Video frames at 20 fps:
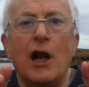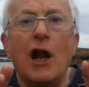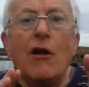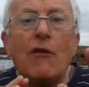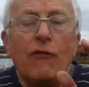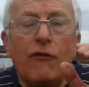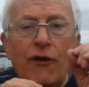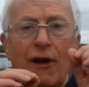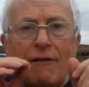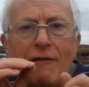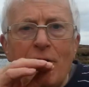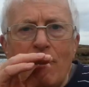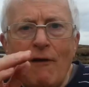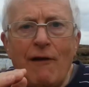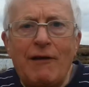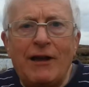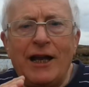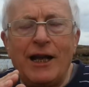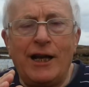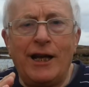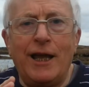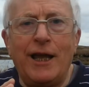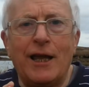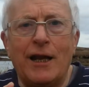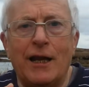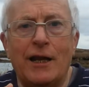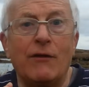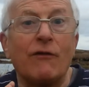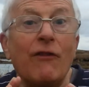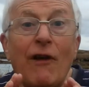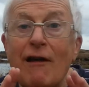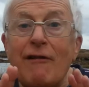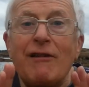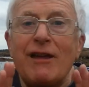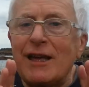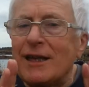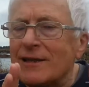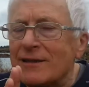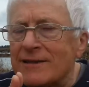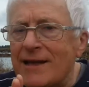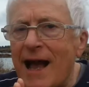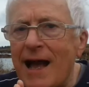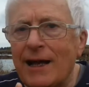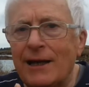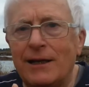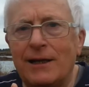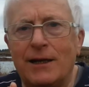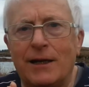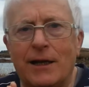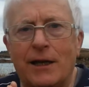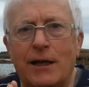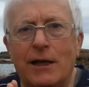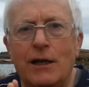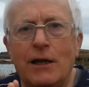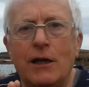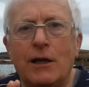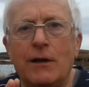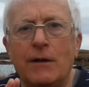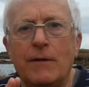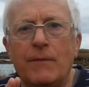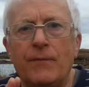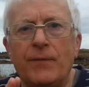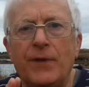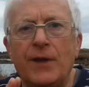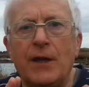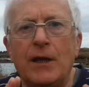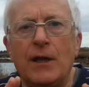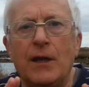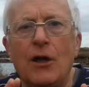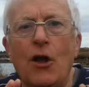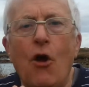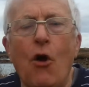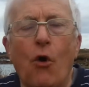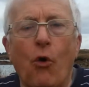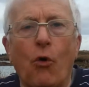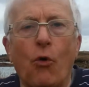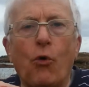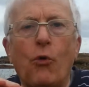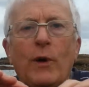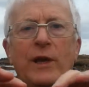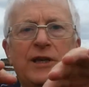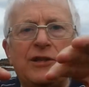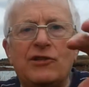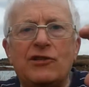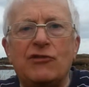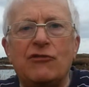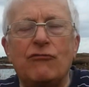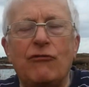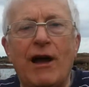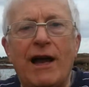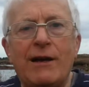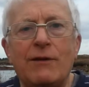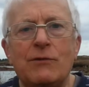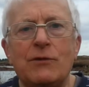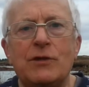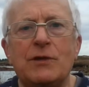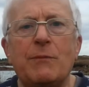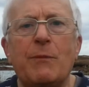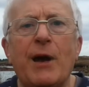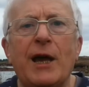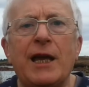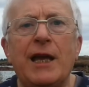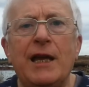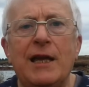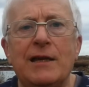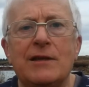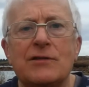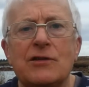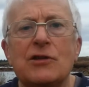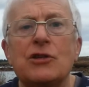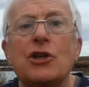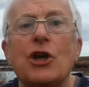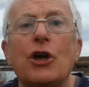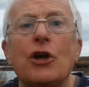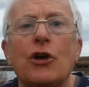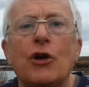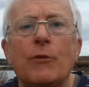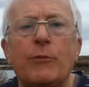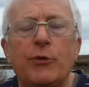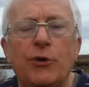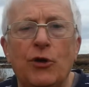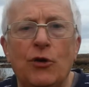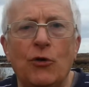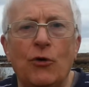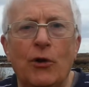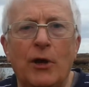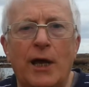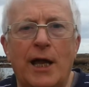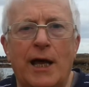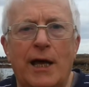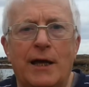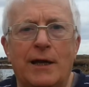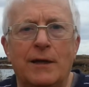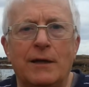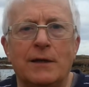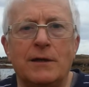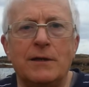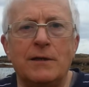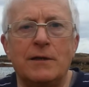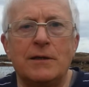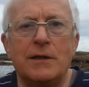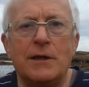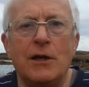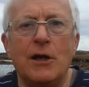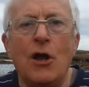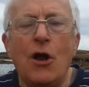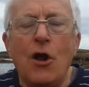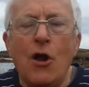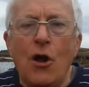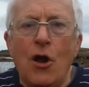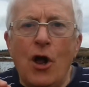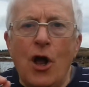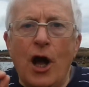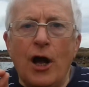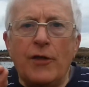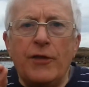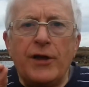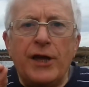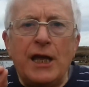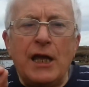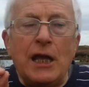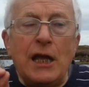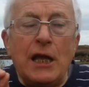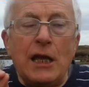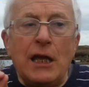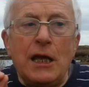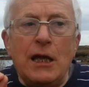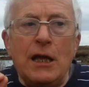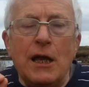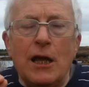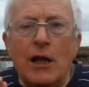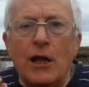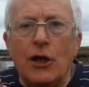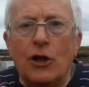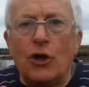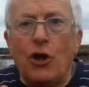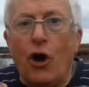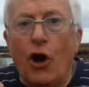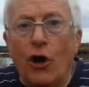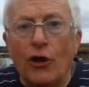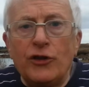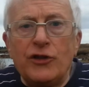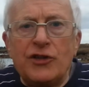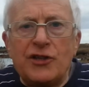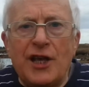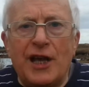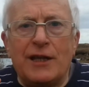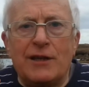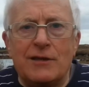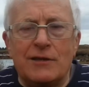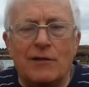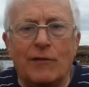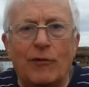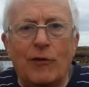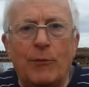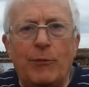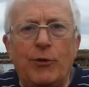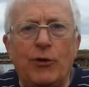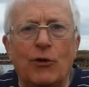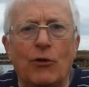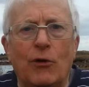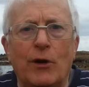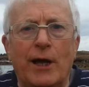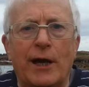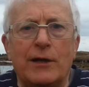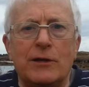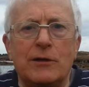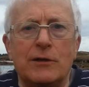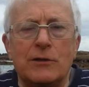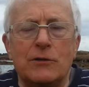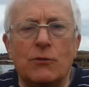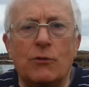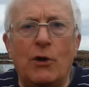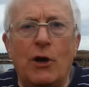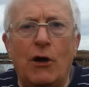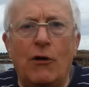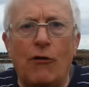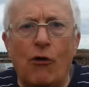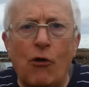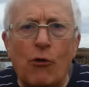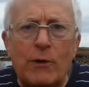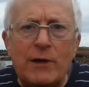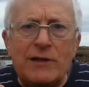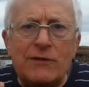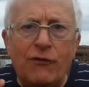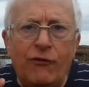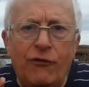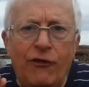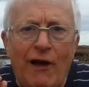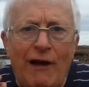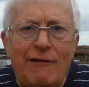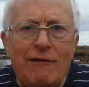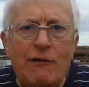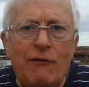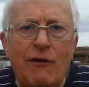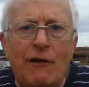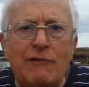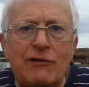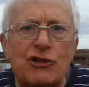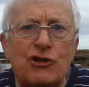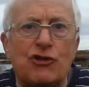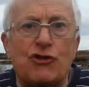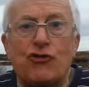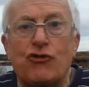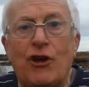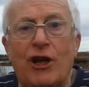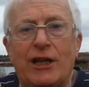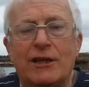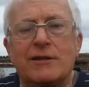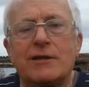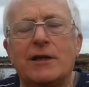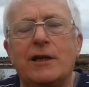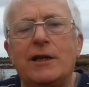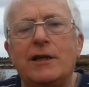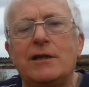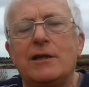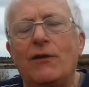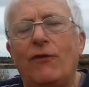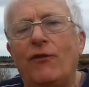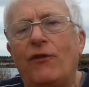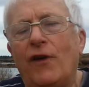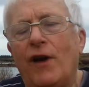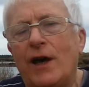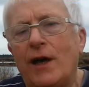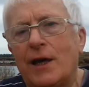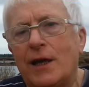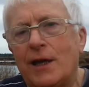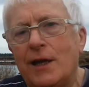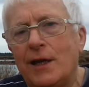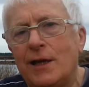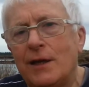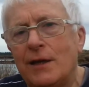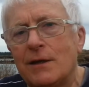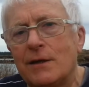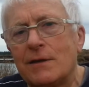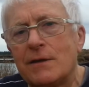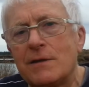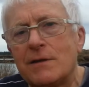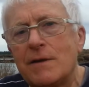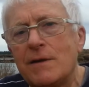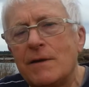very, very clearly, very exactly, always surrounded by his and her pure land. The contents of the pure land are always very, very strictly defined.